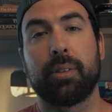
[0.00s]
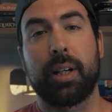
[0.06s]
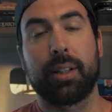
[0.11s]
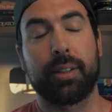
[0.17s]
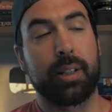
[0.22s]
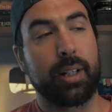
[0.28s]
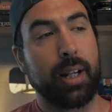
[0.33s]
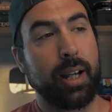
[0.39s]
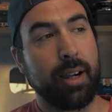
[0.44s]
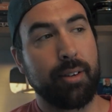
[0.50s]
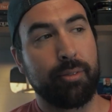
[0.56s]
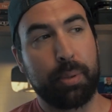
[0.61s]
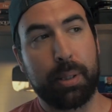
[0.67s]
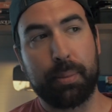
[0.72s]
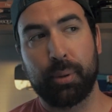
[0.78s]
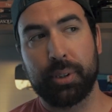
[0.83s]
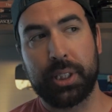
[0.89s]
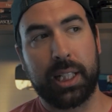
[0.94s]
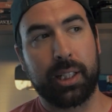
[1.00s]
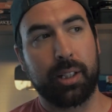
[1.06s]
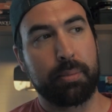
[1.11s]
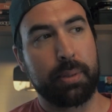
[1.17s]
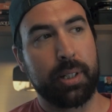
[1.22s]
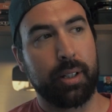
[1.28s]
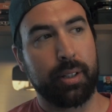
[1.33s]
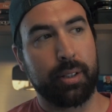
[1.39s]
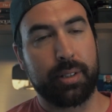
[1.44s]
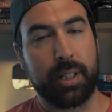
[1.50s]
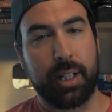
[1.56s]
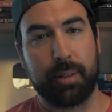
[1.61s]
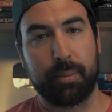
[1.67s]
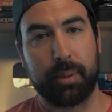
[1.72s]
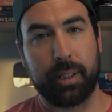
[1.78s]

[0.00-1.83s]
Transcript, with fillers: And then I have people telling me all the time,